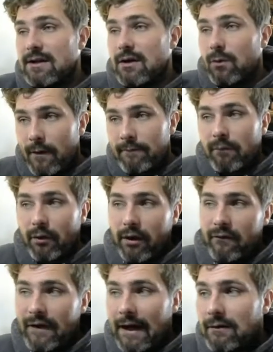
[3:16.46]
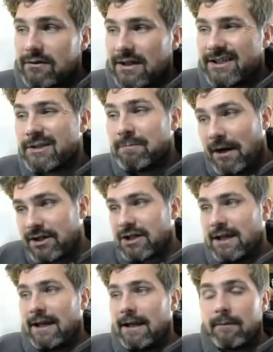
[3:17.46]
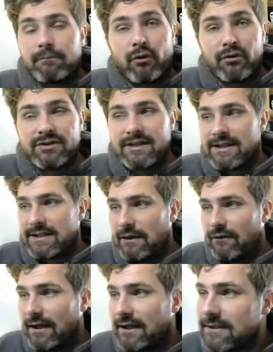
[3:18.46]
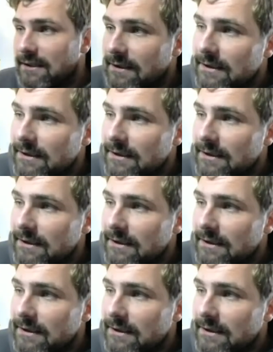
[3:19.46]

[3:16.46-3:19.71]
with mono Valks, especially in the bronze and silver leagues.